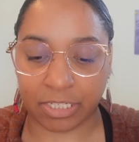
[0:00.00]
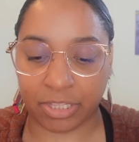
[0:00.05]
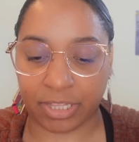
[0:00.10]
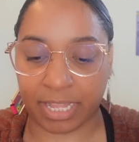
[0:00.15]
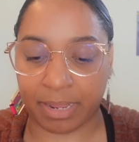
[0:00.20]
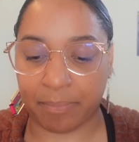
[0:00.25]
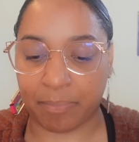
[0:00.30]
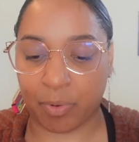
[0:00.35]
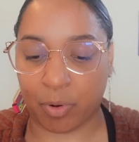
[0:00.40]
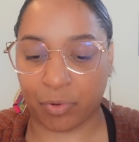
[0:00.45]

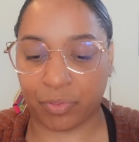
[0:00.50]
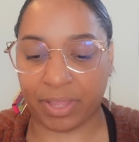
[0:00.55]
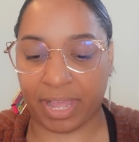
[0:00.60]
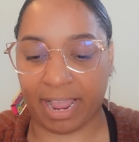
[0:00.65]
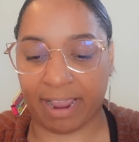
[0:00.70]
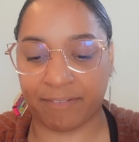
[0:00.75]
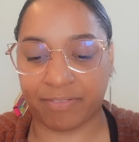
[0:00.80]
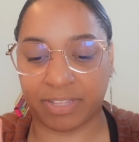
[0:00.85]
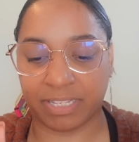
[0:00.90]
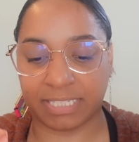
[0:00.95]
they both
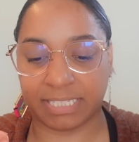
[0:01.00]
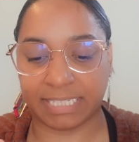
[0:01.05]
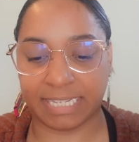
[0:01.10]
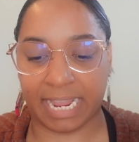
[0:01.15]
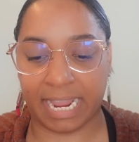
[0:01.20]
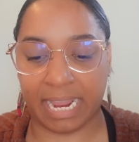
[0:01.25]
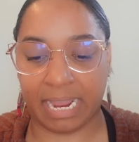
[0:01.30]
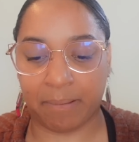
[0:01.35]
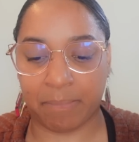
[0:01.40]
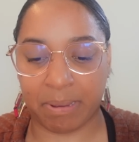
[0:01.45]
have the
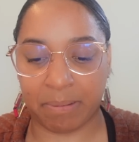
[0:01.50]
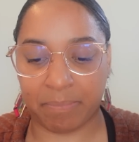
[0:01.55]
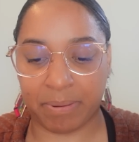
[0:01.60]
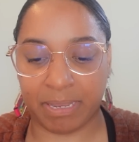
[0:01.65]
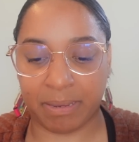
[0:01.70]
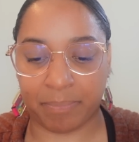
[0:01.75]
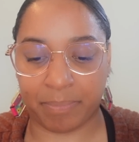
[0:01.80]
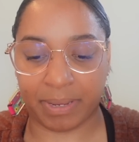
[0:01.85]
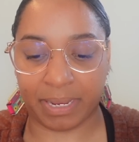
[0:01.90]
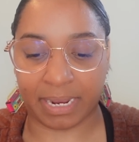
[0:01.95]
same
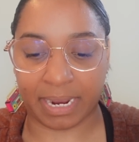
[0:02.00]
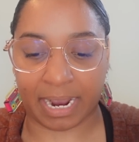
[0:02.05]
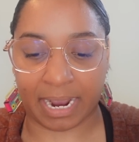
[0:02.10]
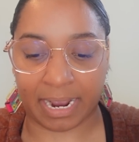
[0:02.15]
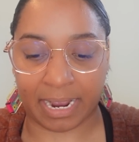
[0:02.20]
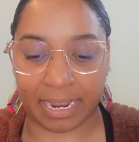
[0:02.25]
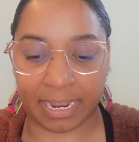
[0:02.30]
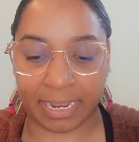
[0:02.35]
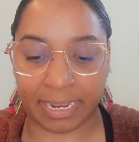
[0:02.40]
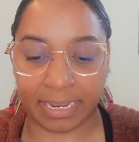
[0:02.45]

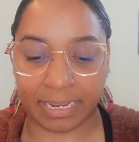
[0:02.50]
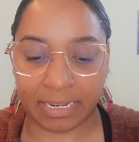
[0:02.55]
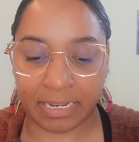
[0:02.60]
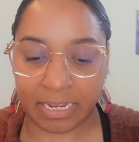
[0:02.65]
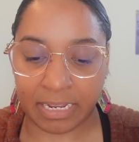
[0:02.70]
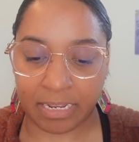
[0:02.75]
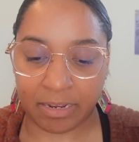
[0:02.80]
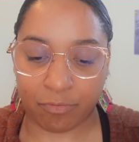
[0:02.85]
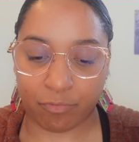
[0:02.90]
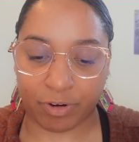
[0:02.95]
PPI
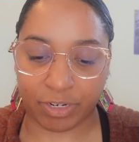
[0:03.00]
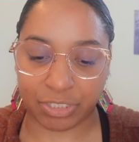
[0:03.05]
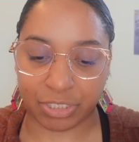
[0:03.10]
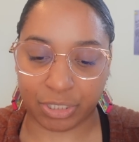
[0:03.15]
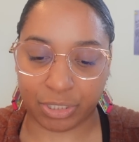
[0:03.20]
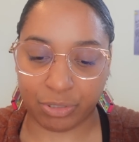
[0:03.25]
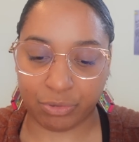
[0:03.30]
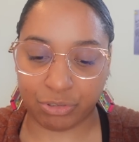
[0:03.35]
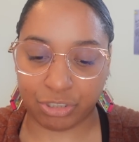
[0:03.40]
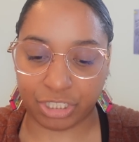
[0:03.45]

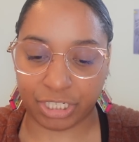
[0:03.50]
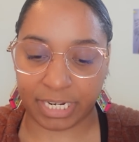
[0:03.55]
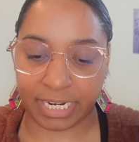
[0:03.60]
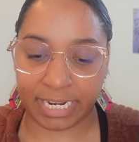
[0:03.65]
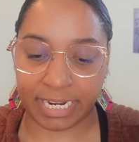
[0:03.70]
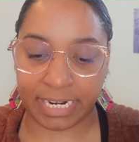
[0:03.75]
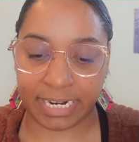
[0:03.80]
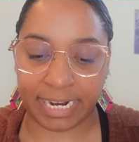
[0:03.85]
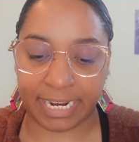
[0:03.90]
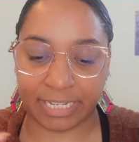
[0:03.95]
resolution.